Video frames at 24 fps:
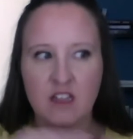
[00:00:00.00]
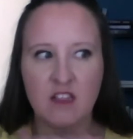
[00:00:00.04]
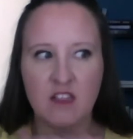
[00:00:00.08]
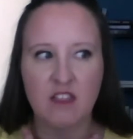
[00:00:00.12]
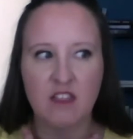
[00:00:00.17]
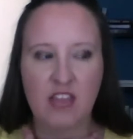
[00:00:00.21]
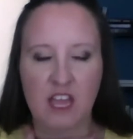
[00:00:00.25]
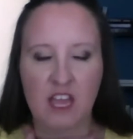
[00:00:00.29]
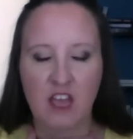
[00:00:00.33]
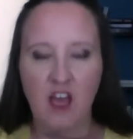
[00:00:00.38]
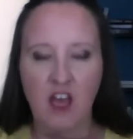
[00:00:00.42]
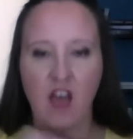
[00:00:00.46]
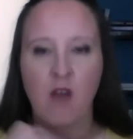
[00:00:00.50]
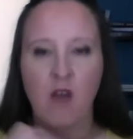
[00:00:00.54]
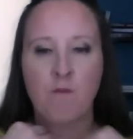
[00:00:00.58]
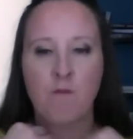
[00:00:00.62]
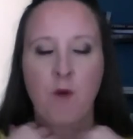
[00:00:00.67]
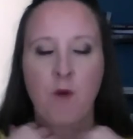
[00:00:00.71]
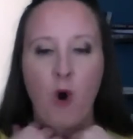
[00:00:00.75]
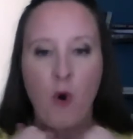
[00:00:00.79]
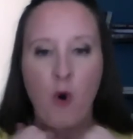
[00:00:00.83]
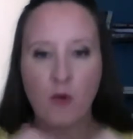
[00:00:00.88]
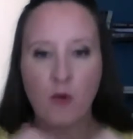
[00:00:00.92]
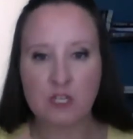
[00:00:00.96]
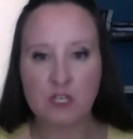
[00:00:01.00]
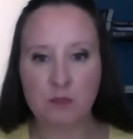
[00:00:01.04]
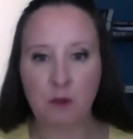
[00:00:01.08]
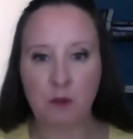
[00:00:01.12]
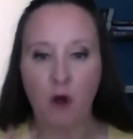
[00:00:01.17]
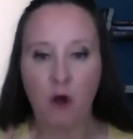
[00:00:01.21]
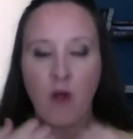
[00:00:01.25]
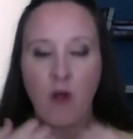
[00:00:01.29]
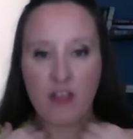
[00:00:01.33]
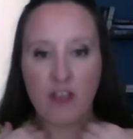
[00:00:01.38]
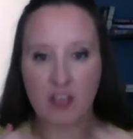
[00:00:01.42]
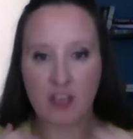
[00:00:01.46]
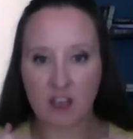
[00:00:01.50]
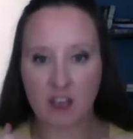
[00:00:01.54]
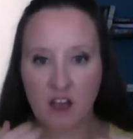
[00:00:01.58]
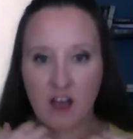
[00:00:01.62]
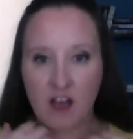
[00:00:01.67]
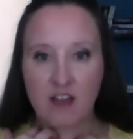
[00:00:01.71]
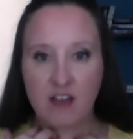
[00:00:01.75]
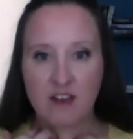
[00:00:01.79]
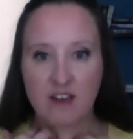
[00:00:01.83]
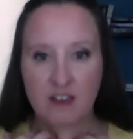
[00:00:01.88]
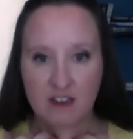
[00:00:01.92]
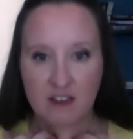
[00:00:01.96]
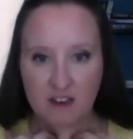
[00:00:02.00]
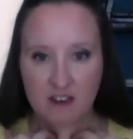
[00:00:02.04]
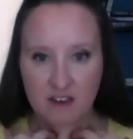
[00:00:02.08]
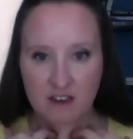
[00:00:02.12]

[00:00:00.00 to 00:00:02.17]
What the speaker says: Like I'm always pulling on